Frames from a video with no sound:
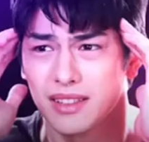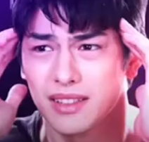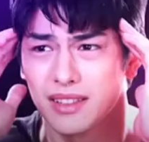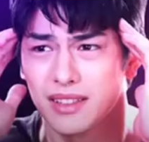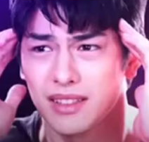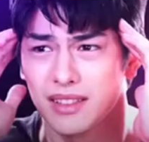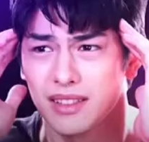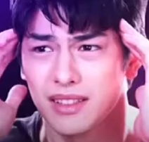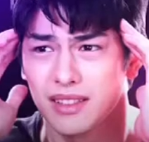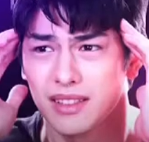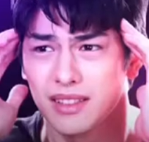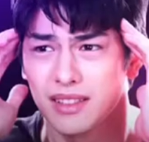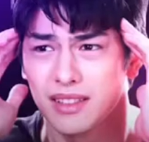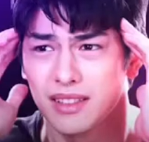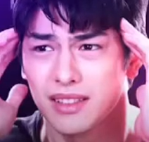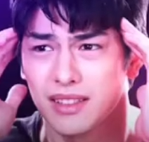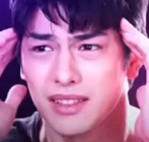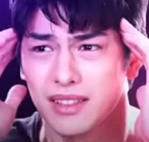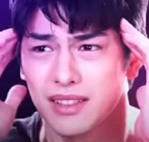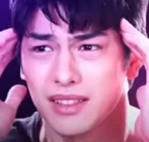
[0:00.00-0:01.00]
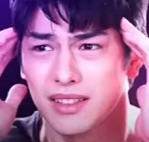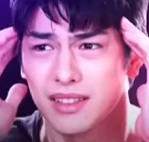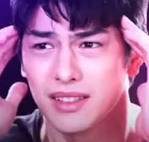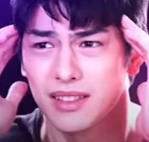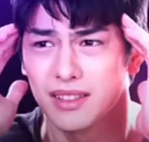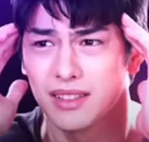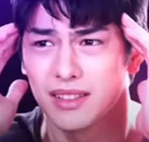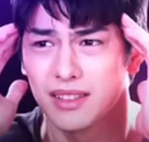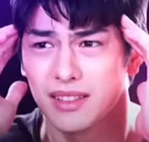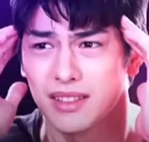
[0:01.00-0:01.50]

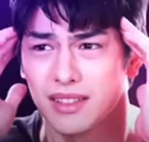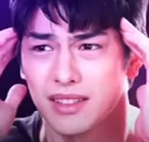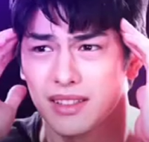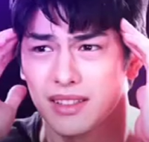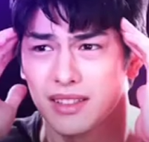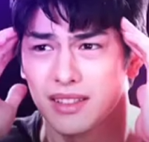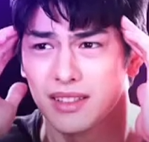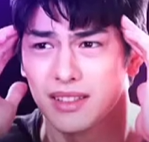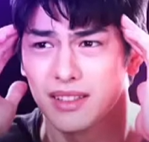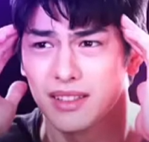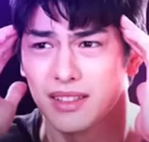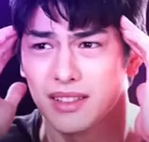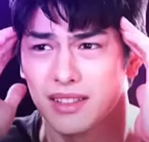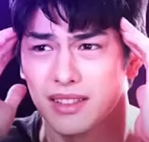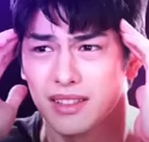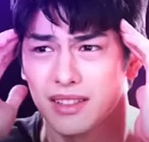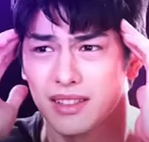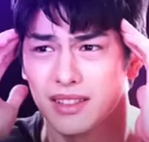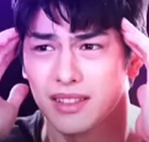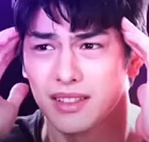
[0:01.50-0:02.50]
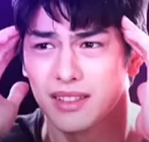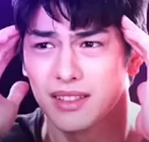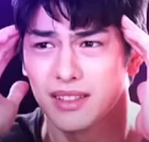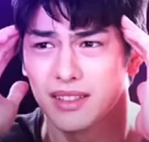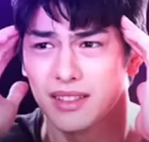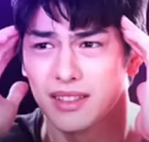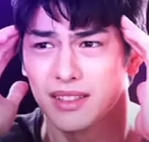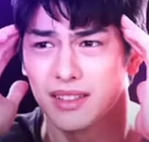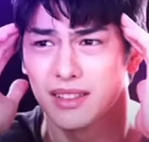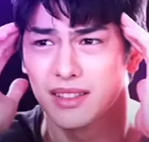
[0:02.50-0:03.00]

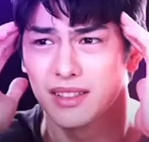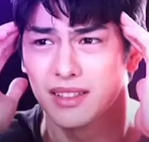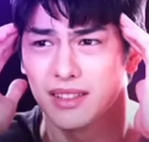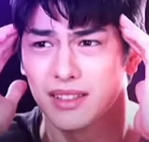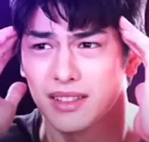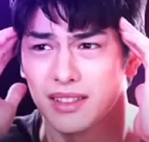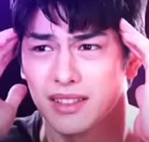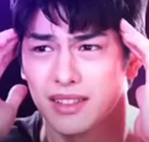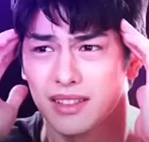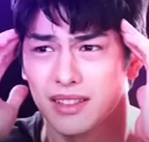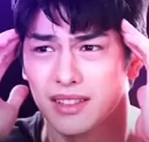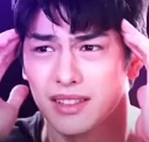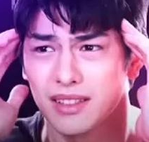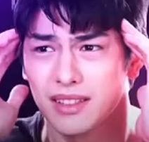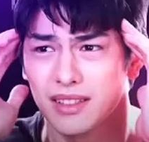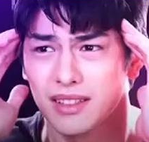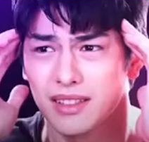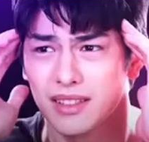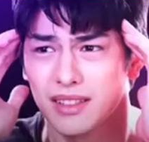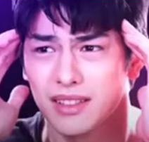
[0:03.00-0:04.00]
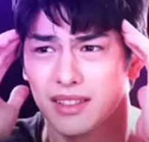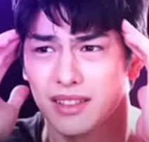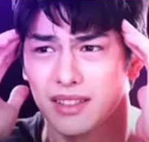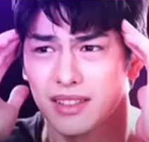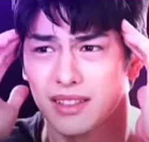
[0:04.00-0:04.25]
This person isn't speaking.